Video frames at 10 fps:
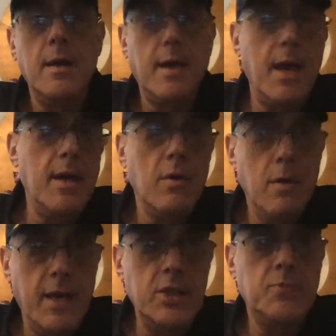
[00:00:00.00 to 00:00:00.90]
gay or
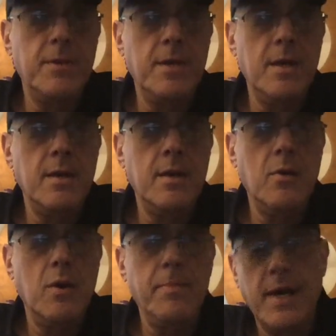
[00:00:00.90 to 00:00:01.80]
lesbian
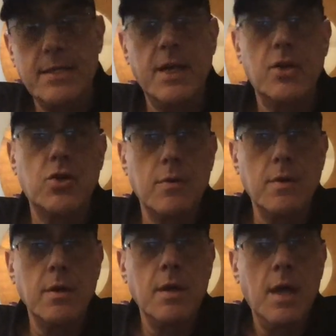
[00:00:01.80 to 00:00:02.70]
or
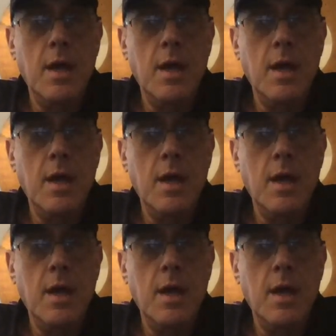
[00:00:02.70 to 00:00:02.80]
bisexual.